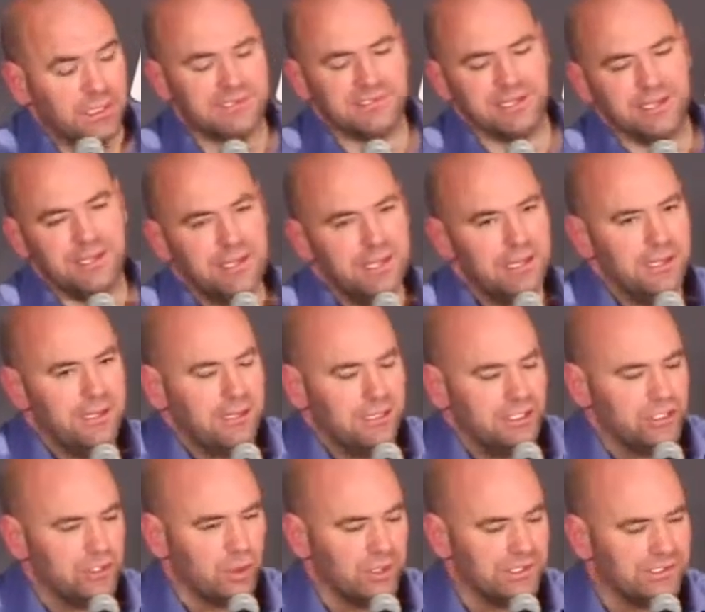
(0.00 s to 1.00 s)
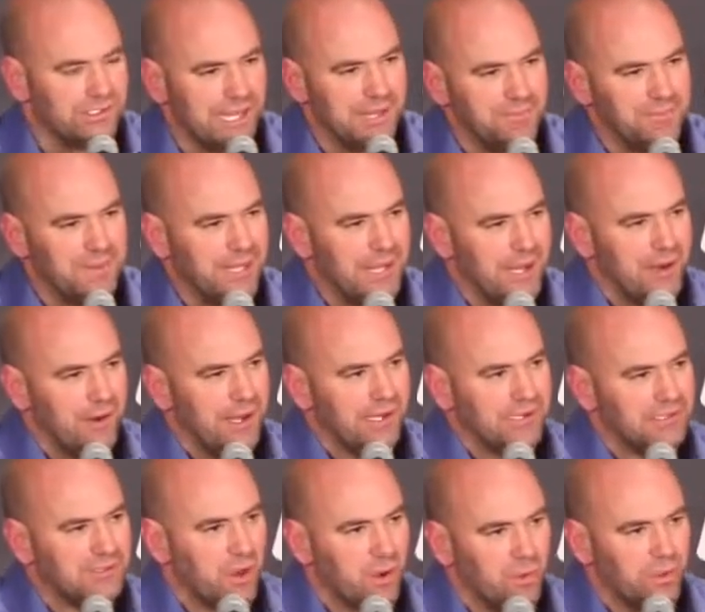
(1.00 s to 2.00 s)
Listen, George St. Pierre
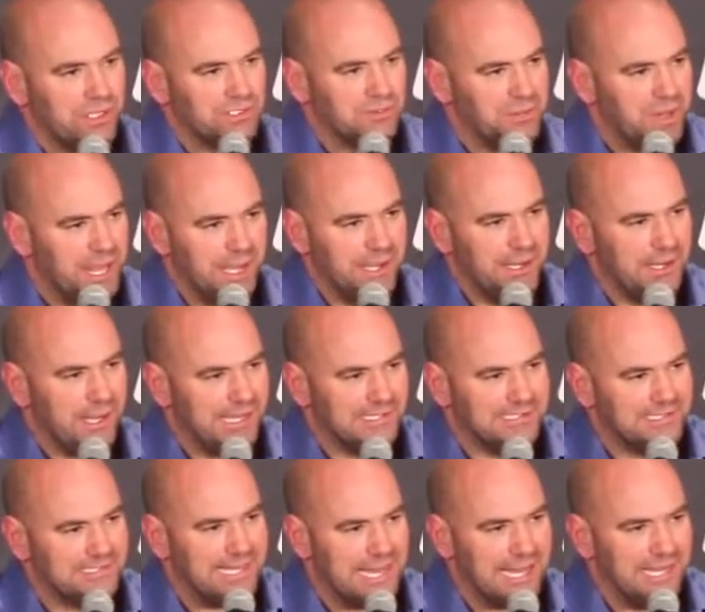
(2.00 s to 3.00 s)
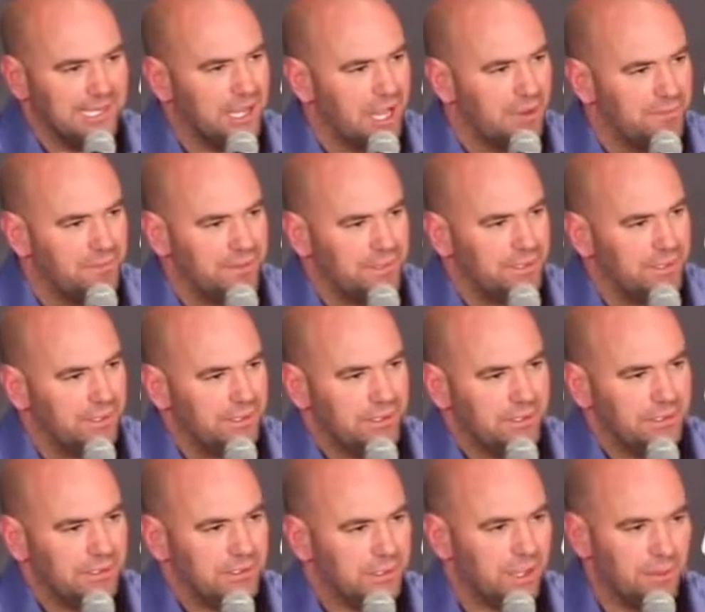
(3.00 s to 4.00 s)
has always been a stand-up,
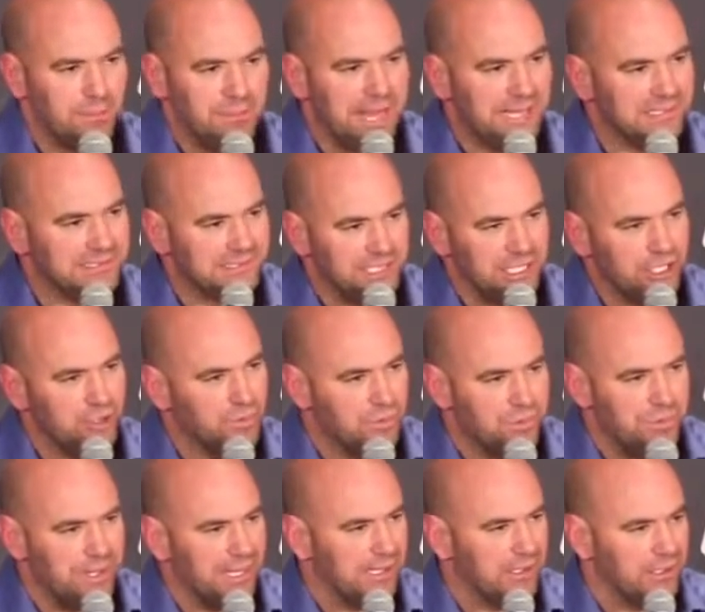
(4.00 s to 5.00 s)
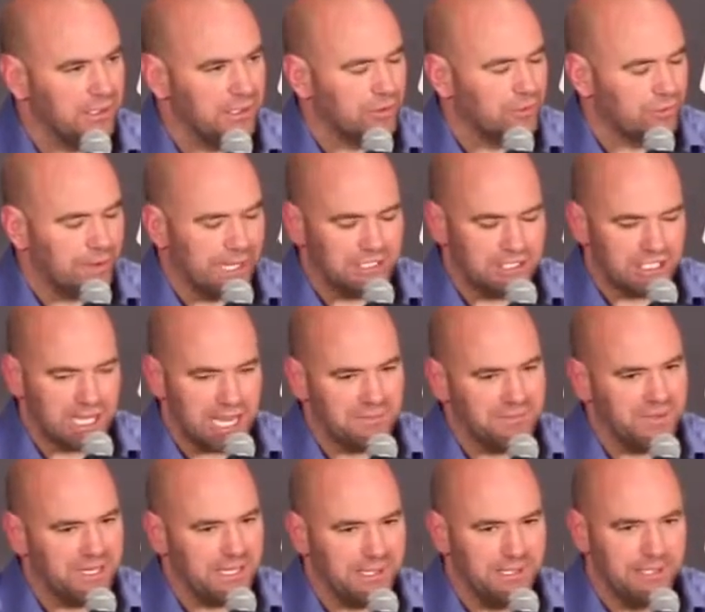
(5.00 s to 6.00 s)
amazing human being and a great
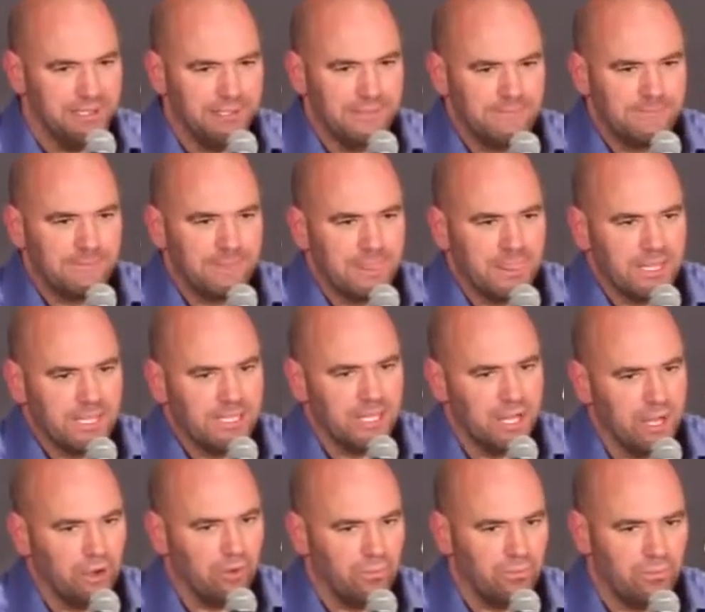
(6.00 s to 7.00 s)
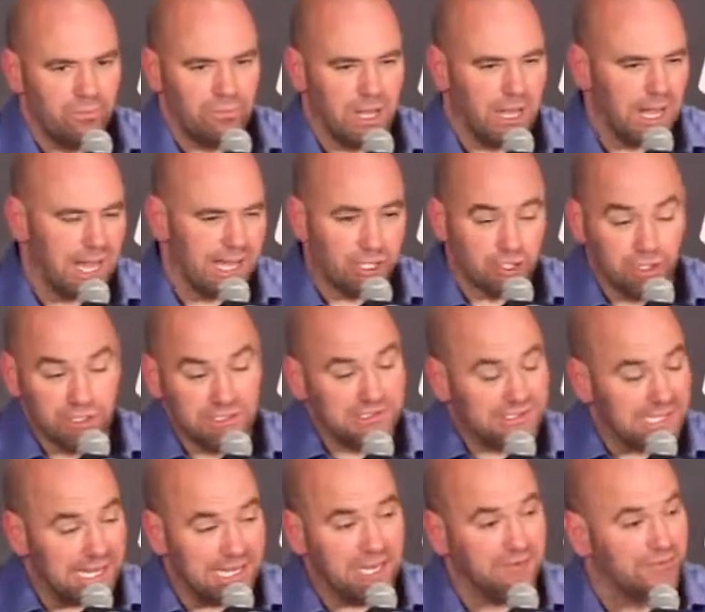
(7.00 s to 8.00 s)
champion. You know, I couldn't
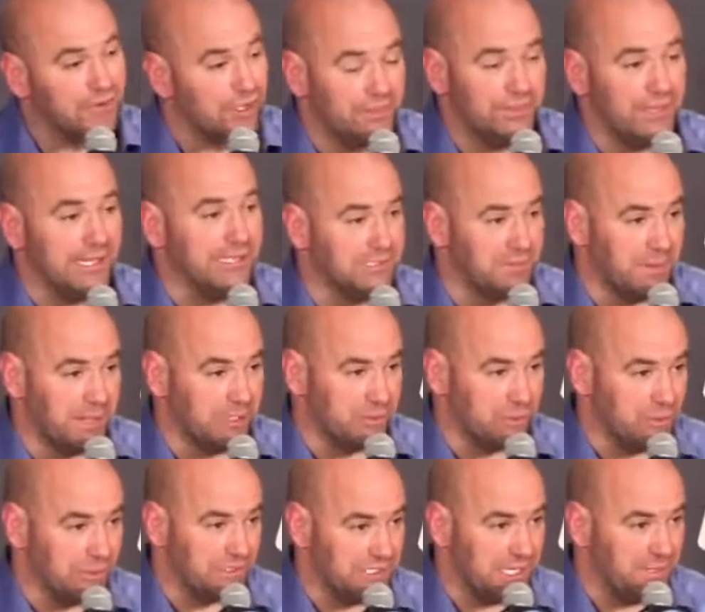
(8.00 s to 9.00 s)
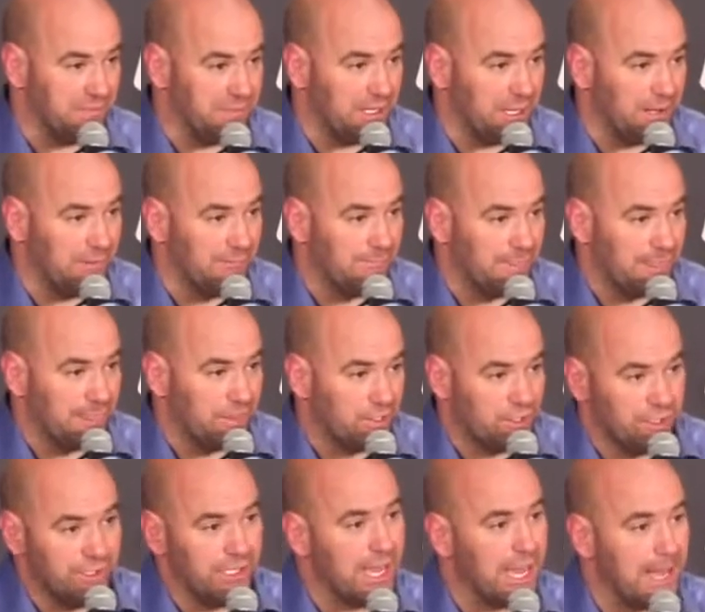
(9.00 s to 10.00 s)
say enough good things about George St. Pierre.
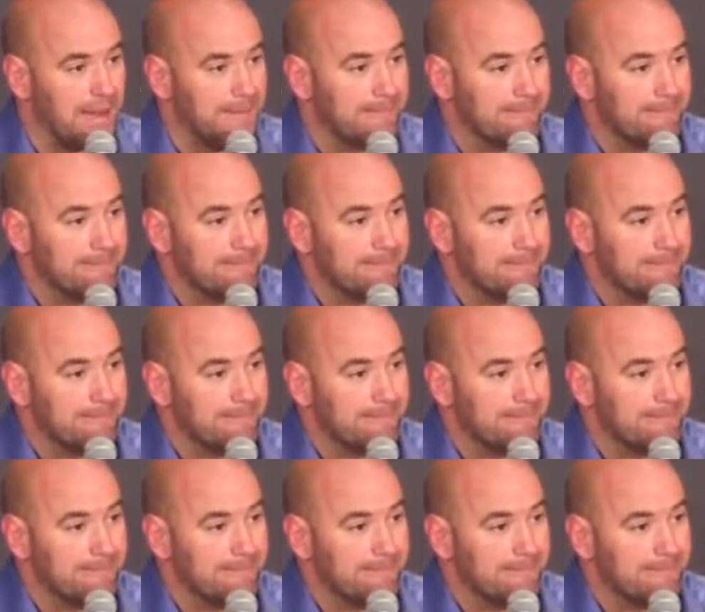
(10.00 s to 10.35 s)
Could not.